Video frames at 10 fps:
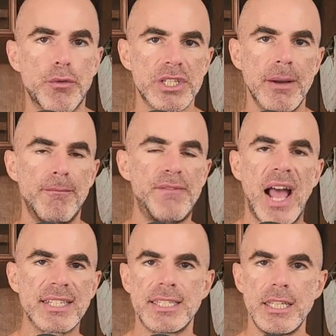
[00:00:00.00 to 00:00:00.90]
for some
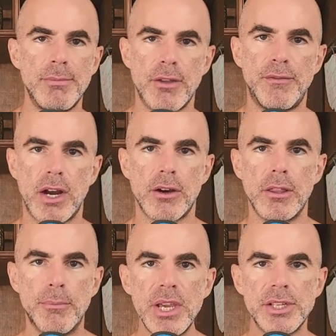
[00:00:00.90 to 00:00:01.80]
fat, silly motherfucker
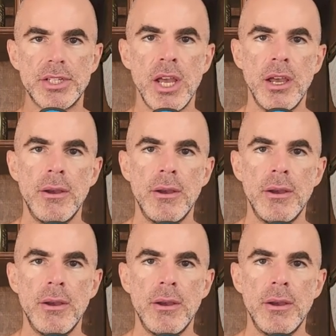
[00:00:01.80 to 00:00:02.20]
on the beach